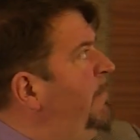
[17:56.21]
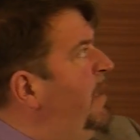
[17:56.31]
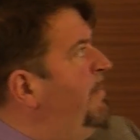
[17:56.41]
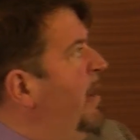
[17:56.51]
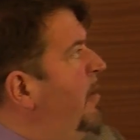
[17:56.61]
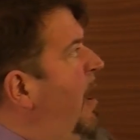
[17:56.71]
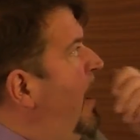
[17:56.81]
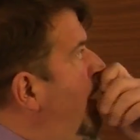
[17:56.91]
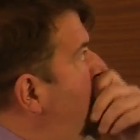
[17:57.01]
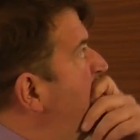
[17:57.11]
bit about
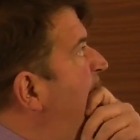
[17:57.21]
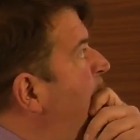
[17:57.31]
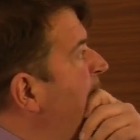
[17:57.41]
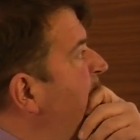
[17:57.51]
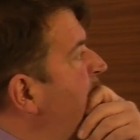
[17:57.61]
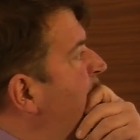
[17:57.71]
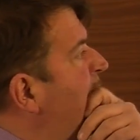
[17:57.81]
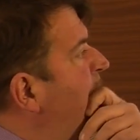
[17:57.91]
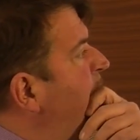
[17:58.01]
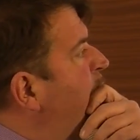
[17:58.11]
our revenue and
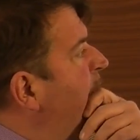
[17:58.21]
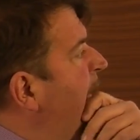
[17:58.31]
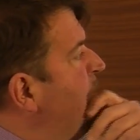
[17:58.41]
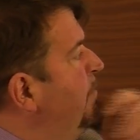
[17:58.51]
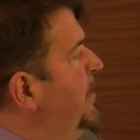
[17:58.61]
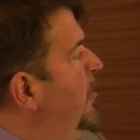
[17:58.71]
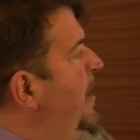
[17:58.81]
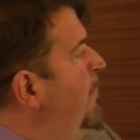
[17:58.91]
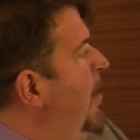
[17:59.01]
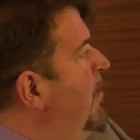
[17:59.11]
profit forecast. When you
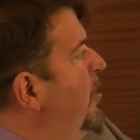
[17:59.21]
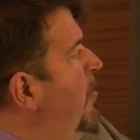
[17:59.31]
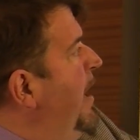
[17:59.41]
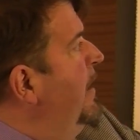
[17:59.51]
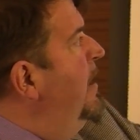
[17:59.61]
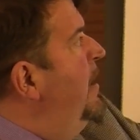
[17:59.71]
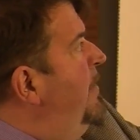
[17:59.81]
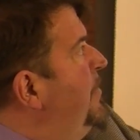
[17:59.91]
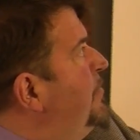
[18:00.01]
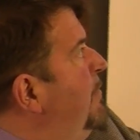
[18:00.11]
look at where we're going,
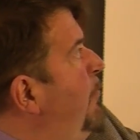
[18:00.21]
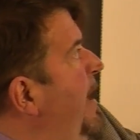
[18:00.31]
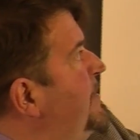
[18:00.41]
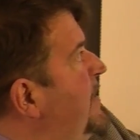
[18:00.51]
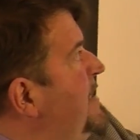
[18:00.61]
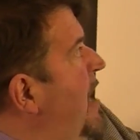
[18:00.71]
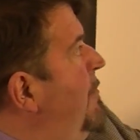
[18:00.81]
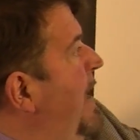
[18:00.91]
this sort of breaks it down